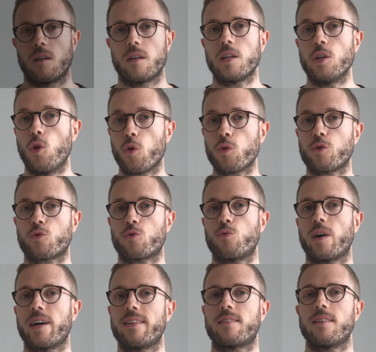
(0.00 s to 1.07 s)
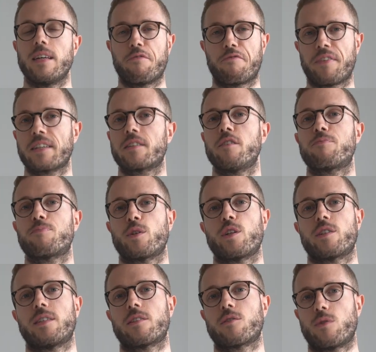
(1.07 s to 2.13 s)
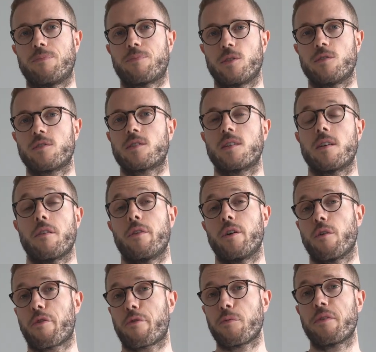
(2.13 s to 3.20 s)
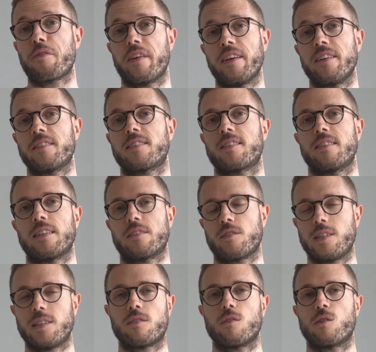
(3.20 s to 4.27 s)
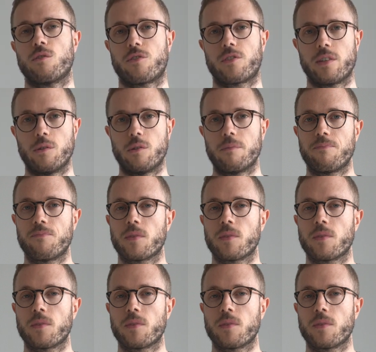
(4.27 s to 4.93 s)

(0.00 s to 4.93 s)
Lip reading: In order to write effective product descriptions, there are three things that you need to consider.